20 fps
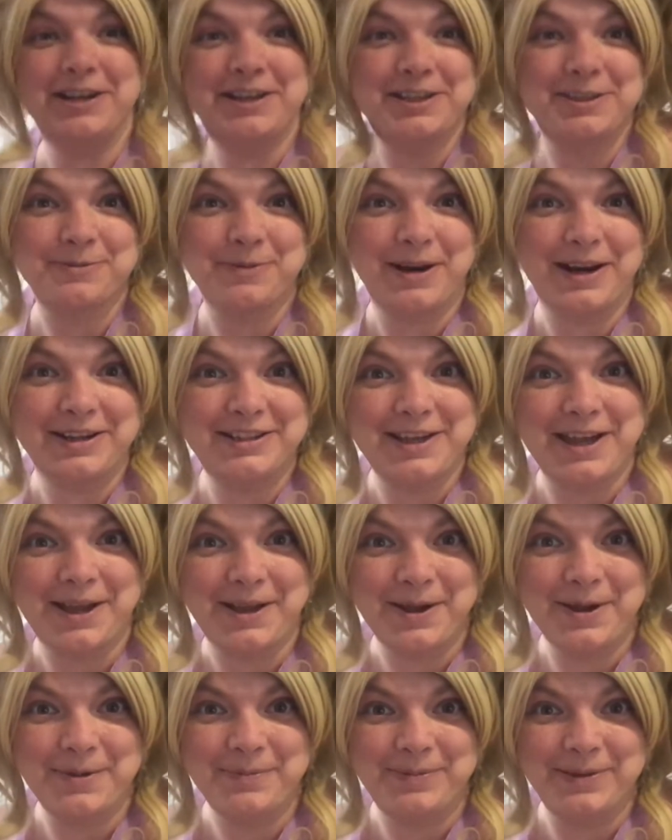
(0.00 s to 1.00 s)
just wanted to
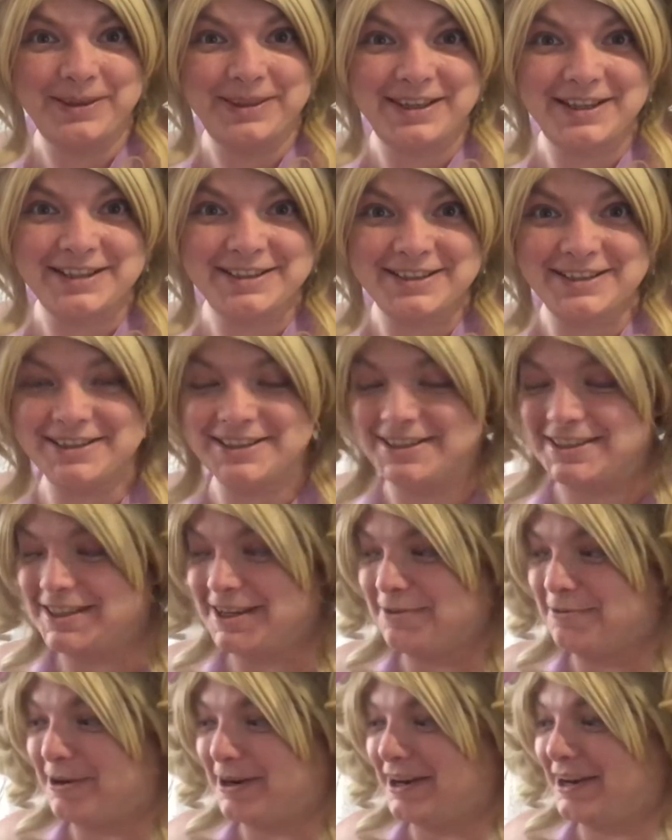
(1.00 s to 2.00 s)
open this and see
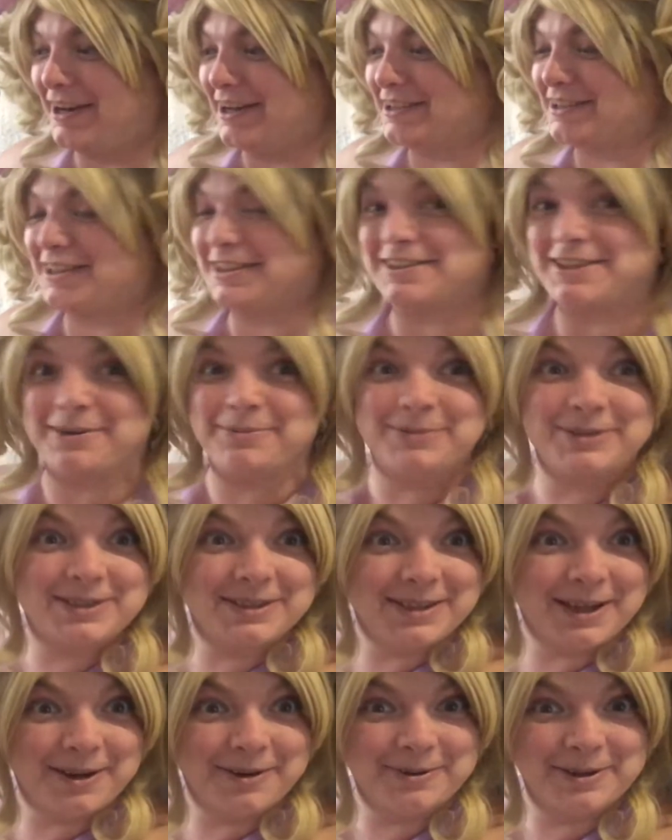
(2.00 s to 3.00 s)
what it is because I'm so